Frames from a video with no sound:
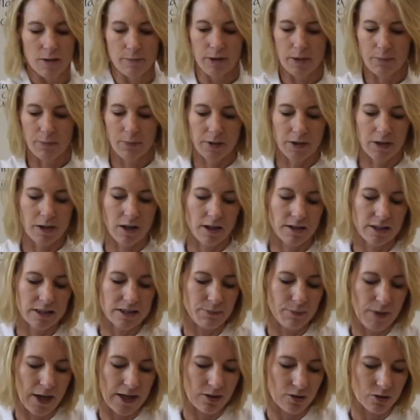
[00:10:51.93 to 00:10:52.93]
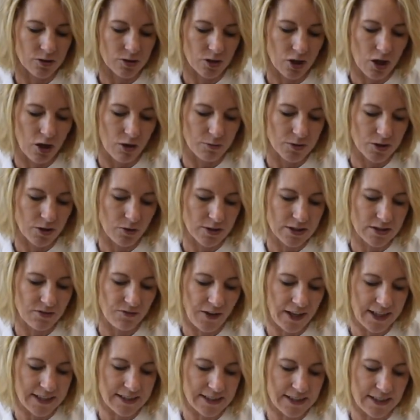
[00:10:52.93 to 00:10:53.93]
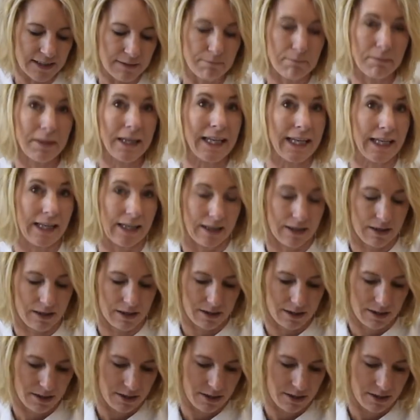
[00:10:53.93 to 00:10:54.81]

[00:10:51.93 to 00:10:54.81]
I'm going to put it on this microscope so it's facing me.